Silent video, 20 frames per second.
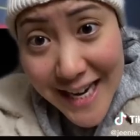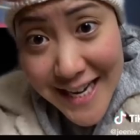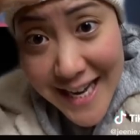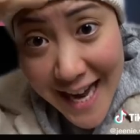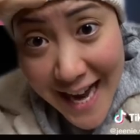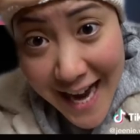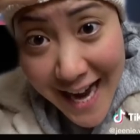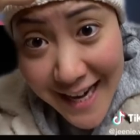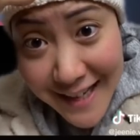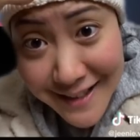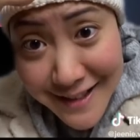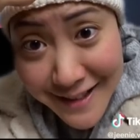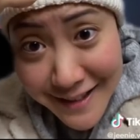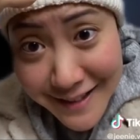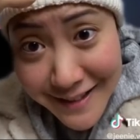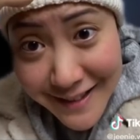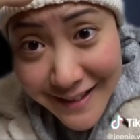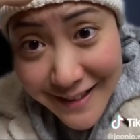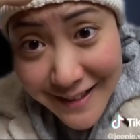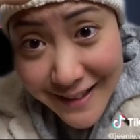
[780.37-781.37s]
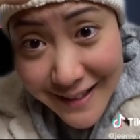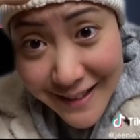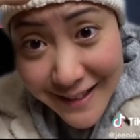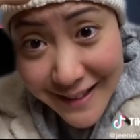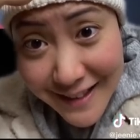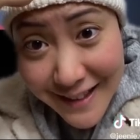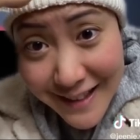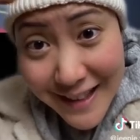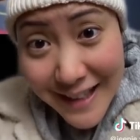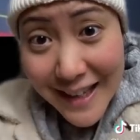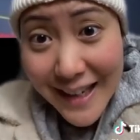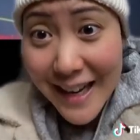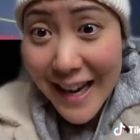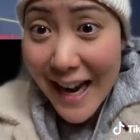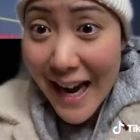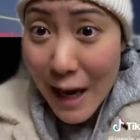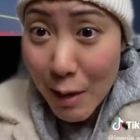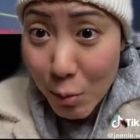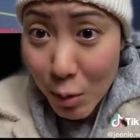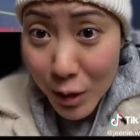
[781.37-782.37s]
a cat
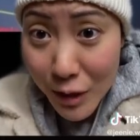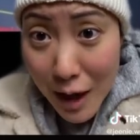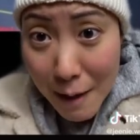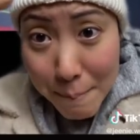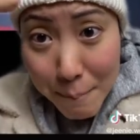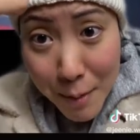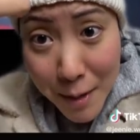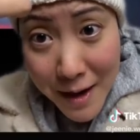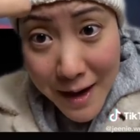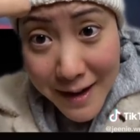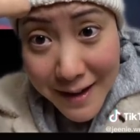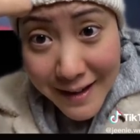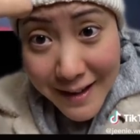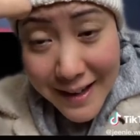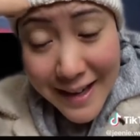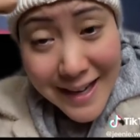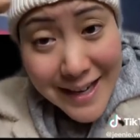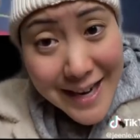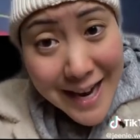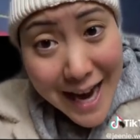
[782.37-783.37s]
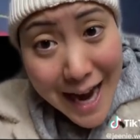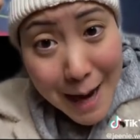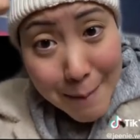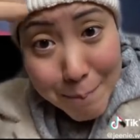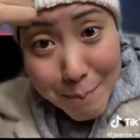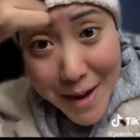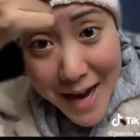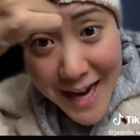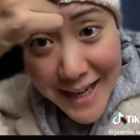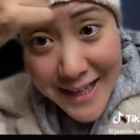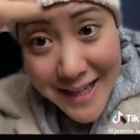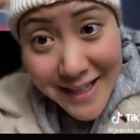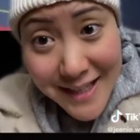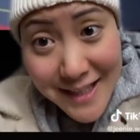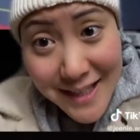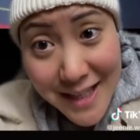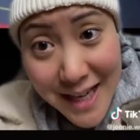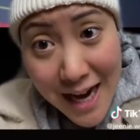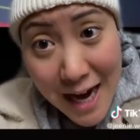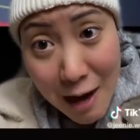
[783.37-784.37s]
and will not put cat back in
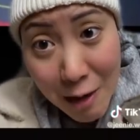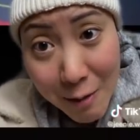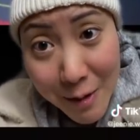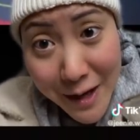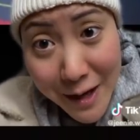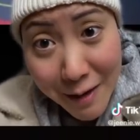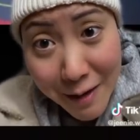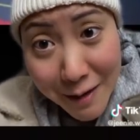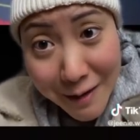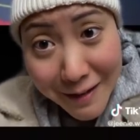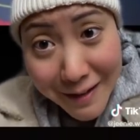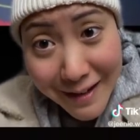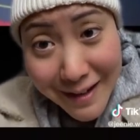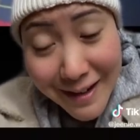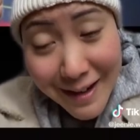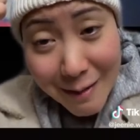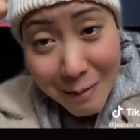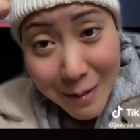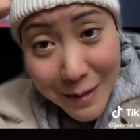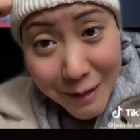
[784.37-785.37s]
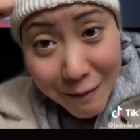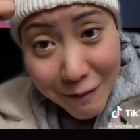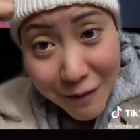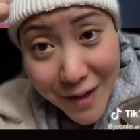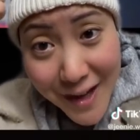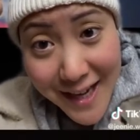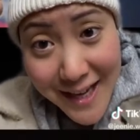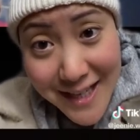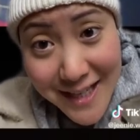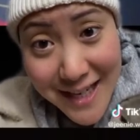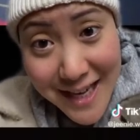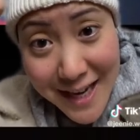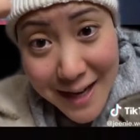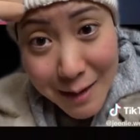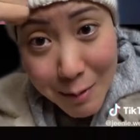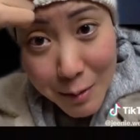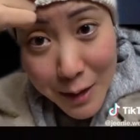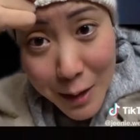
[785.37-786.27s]
its carrier when the flight attendant